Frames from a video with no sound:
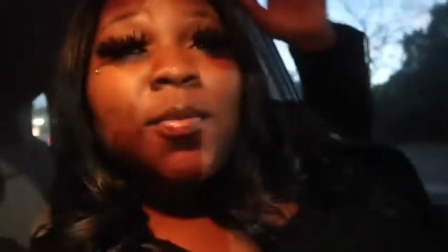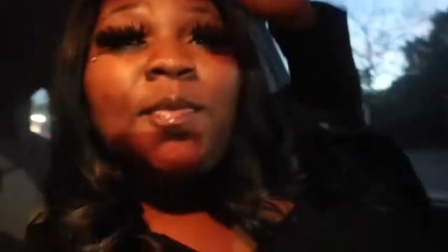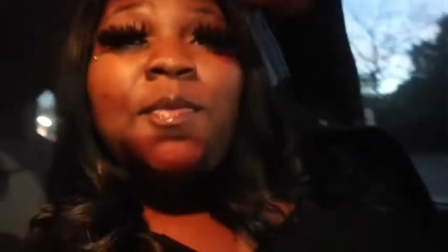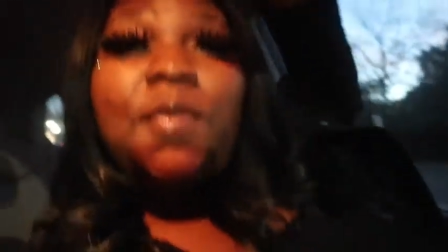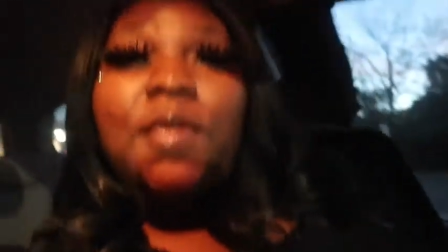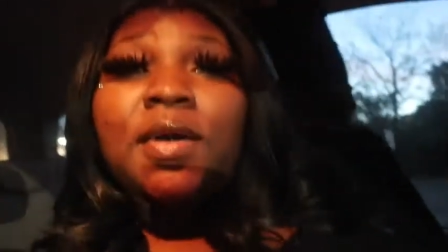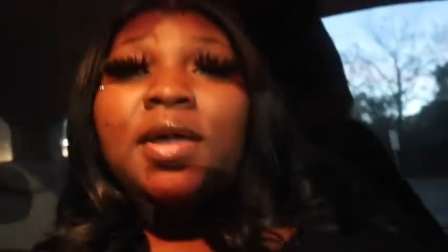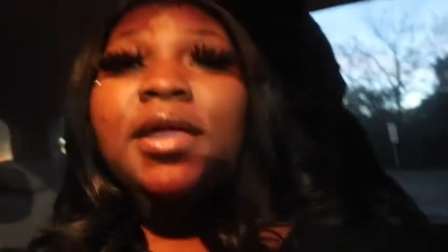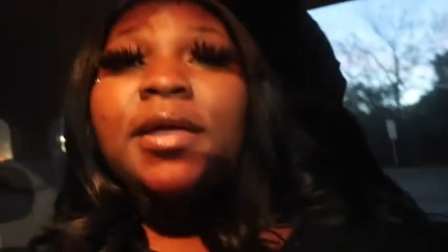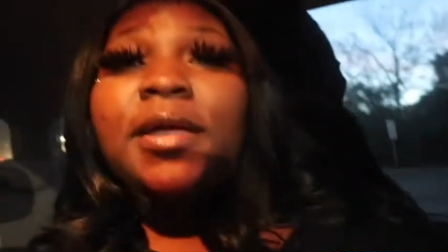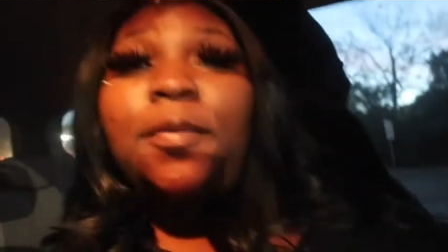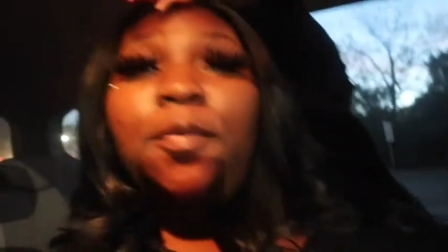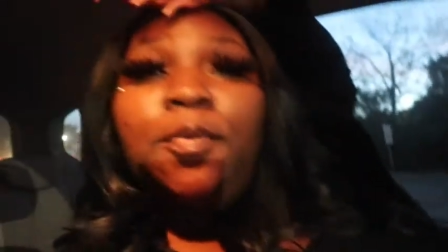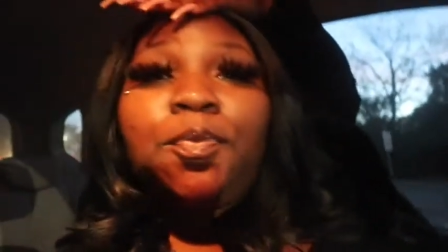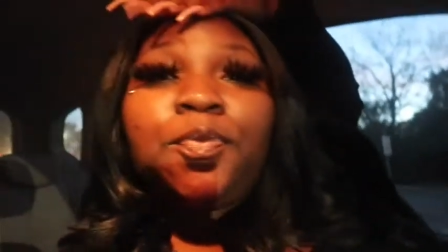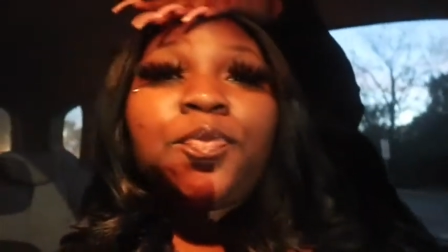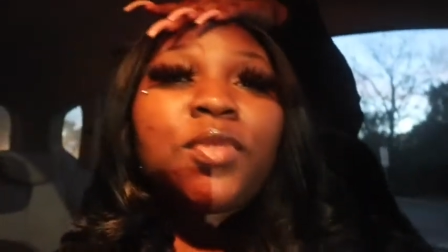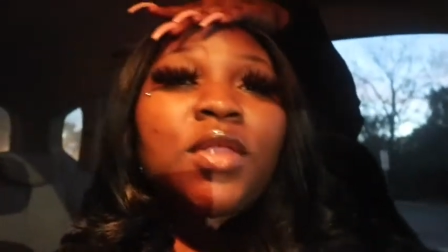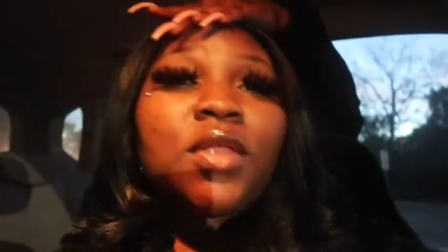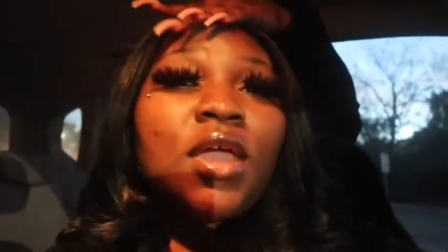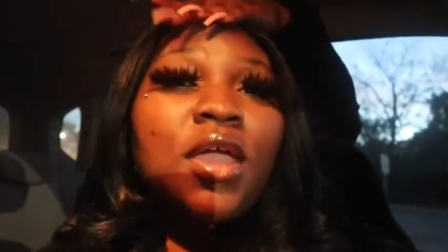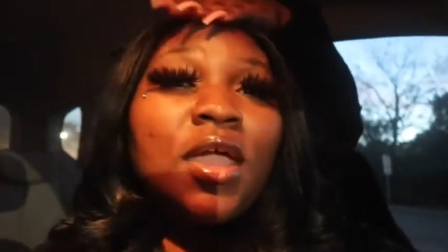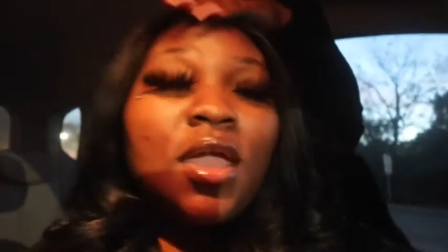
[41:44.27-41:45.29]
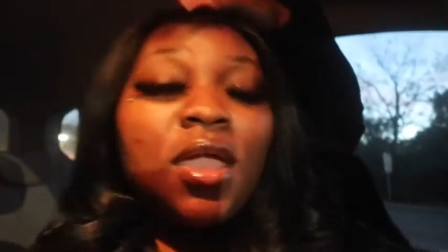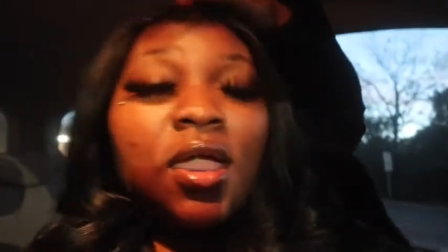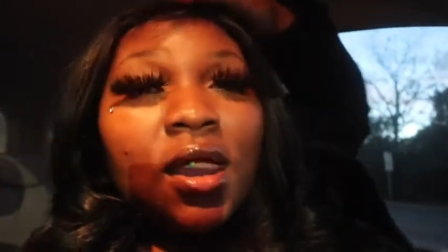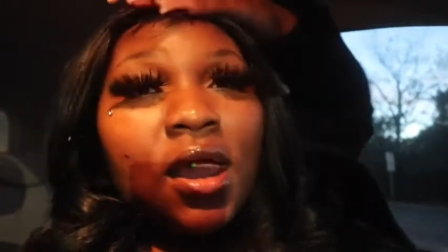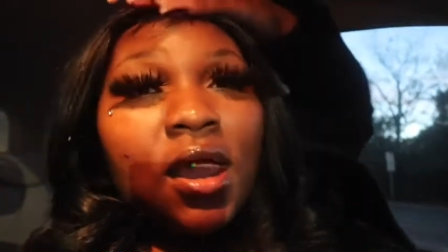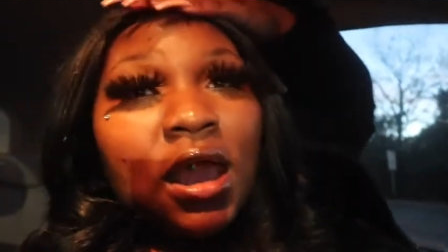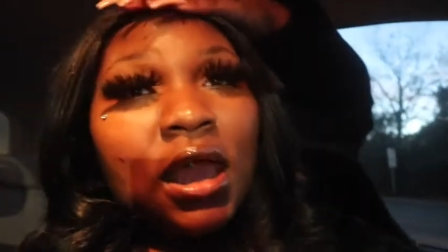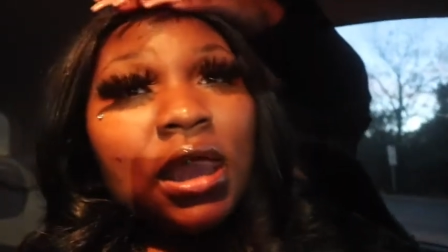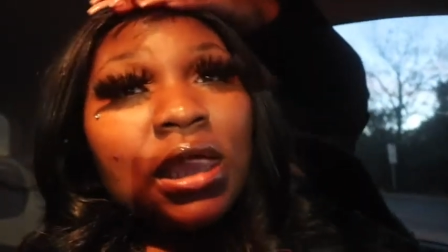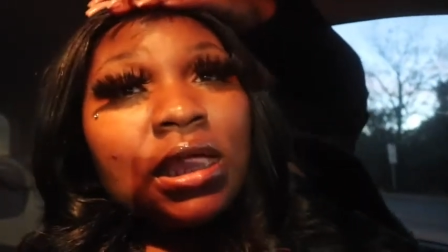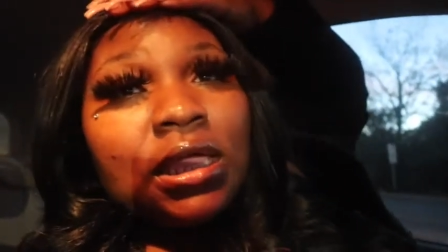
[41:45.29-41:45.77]
But
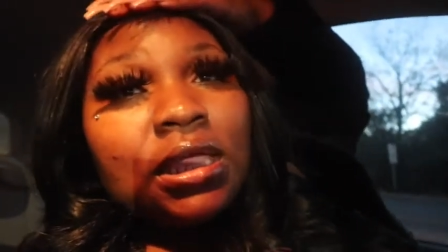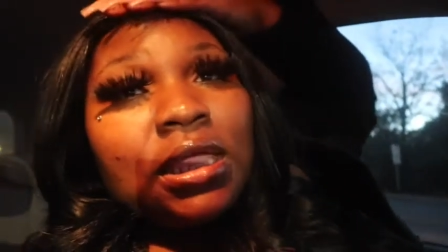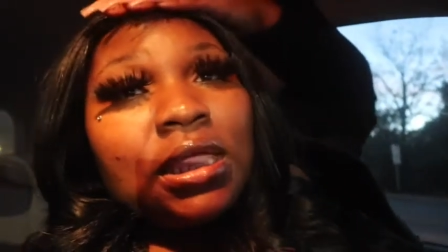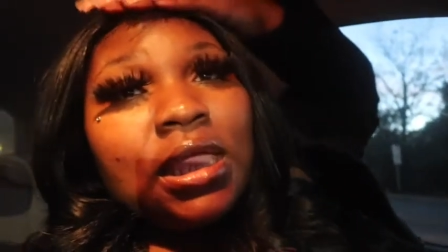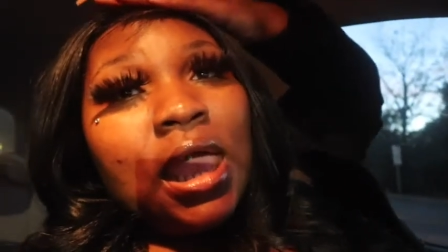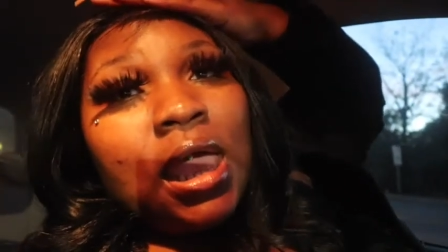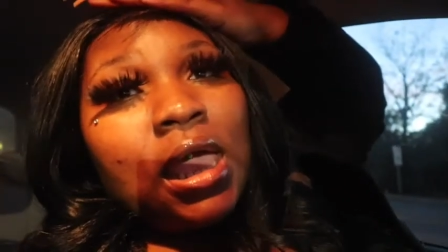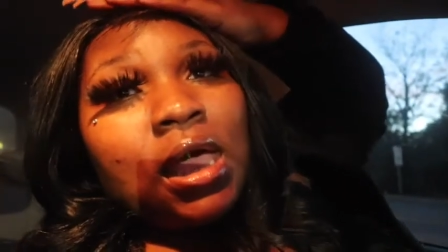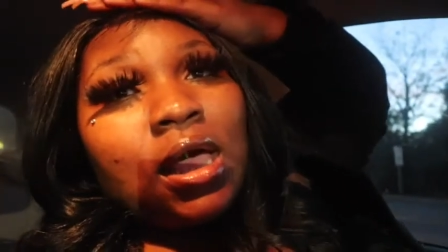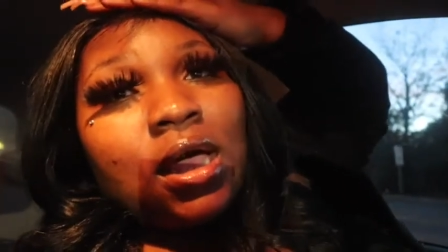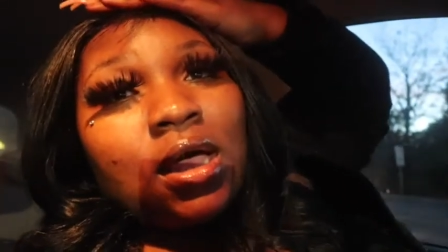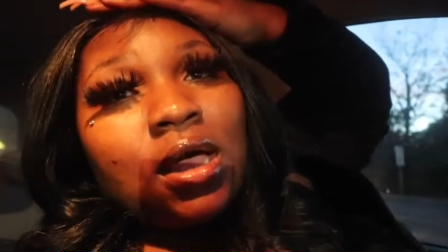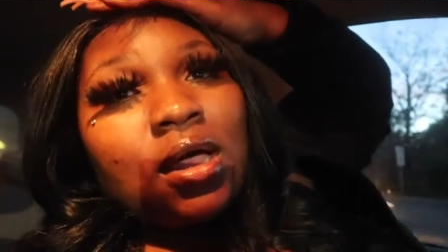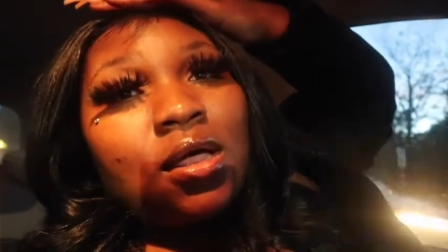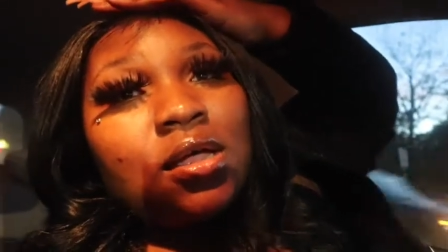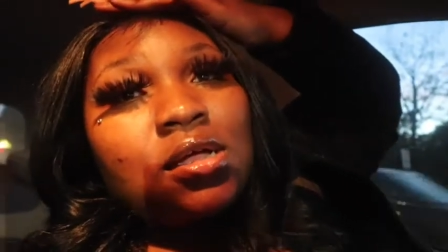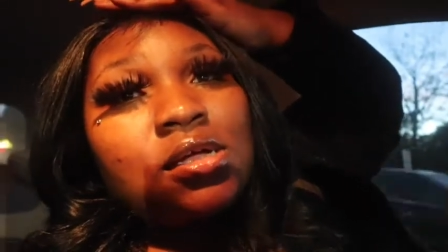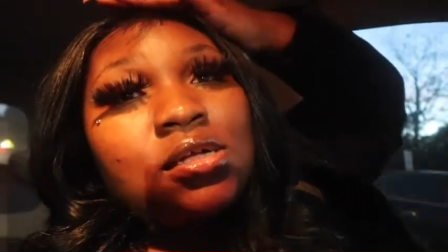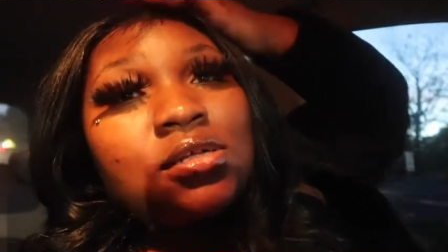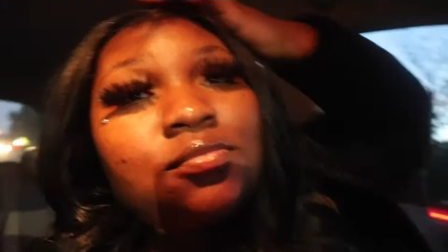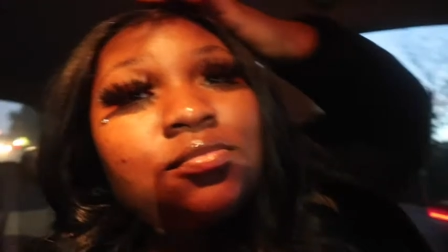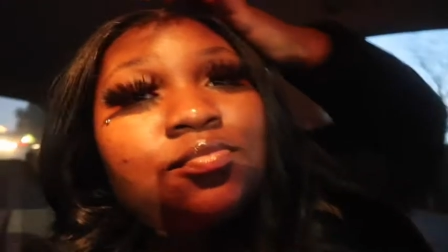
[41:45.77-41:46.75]
yeah